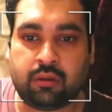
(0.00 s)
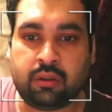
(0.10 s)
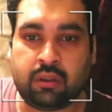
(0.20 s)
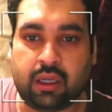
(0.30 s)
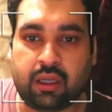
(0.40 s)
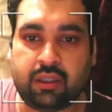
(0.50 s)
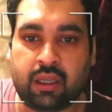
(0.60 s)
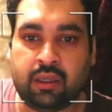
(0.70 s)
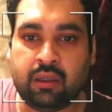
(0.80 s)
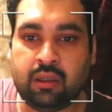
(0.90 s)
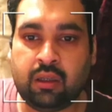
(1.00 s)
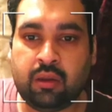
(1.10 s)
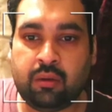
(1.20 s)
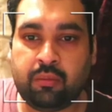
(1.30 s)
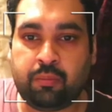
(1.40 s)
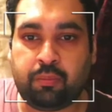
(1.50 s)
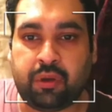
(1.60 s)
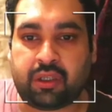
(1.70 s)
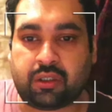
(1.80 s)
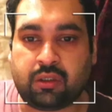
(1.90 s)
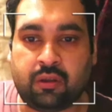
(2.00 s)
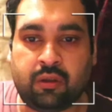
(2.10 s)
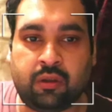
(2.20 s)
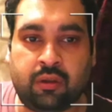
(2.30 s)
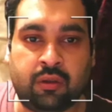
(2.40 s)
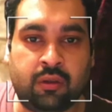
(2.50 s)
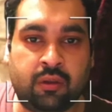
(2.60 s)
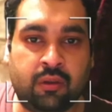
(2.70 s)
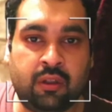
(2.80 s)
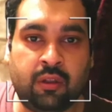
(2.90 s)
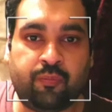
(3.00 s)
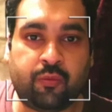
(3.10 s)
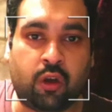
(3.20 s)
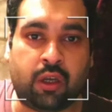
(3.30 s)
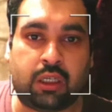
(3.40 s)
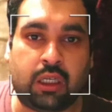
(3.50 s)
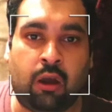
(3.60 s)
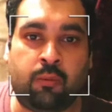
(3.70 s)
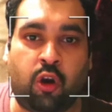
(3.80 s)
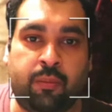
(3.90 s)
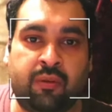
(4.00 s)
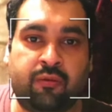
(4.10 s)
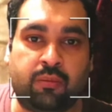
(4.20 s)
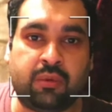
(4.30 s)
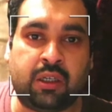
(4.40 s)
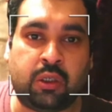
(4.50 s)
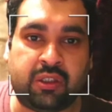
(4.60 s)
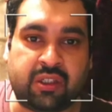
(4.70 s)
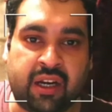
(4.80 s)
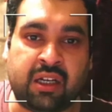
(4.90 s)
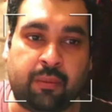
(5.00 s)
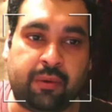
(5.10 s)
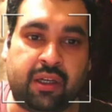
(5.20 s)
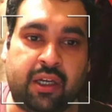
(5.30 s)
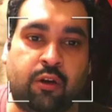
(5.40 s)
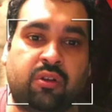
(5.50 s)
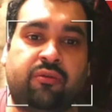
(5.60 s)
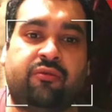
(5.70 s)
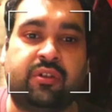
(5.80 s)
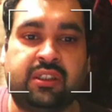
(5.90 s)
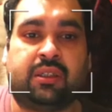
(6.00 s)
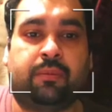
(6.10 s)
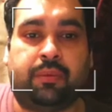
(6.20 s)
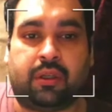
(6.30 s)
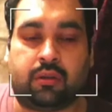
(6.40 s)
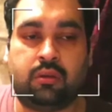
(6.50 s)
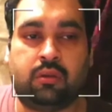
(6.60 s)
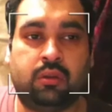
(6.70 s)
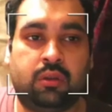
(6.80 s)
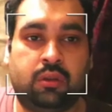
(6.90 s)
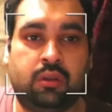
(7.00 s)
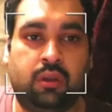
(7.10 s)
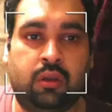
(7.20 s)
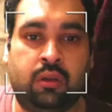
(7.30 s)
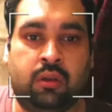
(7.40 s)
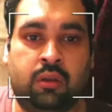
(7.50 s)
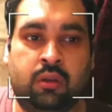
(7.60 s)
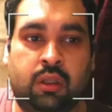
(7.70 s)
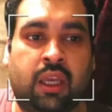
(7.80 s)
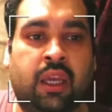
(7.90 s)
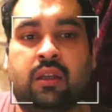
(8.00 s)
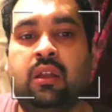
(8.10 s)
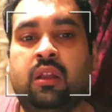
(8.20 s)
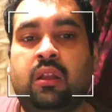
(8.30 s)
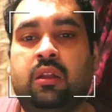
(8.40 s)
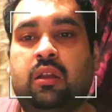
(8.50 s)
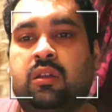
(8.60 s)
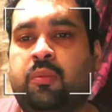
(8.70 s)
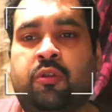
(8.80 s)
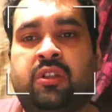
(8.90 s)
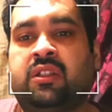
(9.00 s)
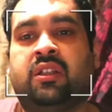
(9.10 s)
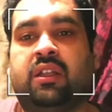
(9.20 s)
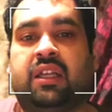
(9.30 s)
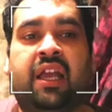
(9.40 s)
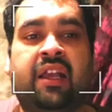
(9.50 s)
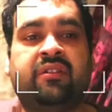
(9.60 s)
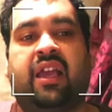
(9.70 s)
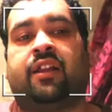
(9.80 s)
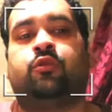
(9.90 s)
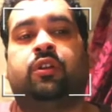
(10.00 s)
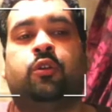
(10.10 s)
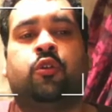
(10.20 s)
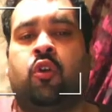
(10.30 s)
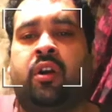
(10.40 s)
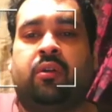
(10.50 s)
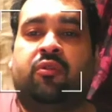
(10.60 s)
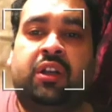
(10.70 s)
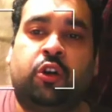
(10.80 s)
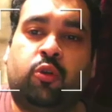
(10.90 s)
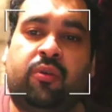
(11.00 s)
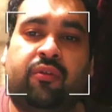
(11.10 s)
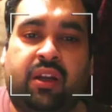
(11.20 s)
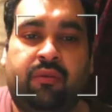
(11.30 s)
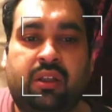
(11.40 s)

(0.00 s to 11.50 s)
and then paste. Okay, now I'm copying from the second campaign into the first campaign. Again, the process is actually, you don't need to be worried with